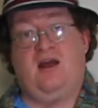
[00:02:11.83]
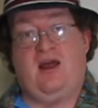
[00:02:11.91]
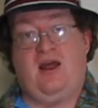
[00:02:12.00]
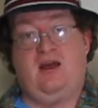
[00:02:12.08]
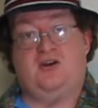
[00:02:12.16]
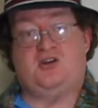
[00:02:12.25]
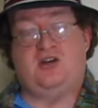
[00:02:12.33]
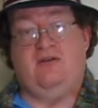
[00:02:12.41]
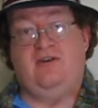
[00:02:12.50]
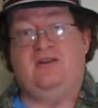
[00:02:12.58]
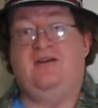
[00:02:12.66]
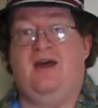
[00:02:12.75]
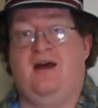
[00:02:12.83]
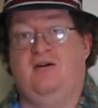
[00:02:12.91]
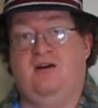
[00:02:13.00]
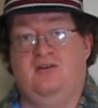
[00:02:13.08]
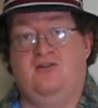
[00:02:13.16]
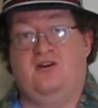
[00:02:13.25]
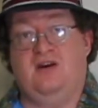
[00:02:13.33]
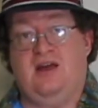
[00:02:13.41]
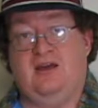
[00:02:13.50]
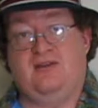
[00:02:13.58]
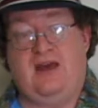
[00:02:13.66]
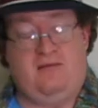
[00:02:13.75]
and shove it down until you
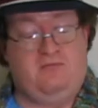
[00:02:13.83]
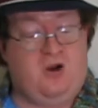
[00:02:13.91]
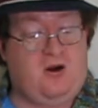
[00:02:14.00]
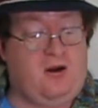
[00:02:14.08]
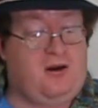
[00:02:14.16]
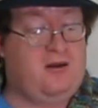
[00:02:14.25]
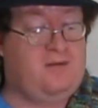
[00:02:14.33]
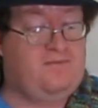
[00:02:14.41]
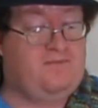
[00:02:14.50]
hit that mark.